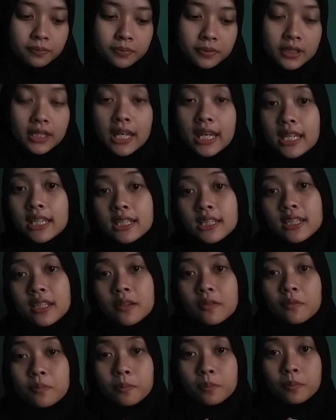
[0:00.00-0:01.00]
played
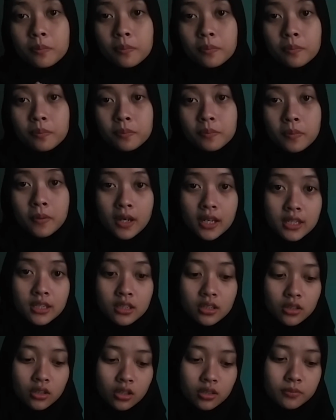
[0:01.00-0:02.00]
the
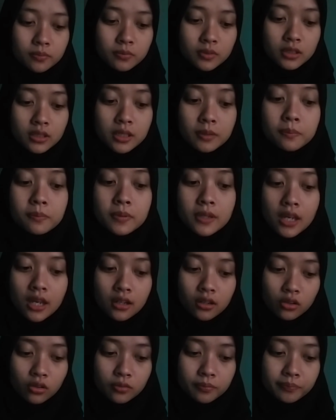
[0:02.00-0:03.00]

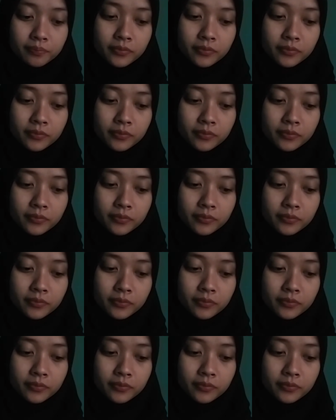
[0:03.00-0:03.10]
piano.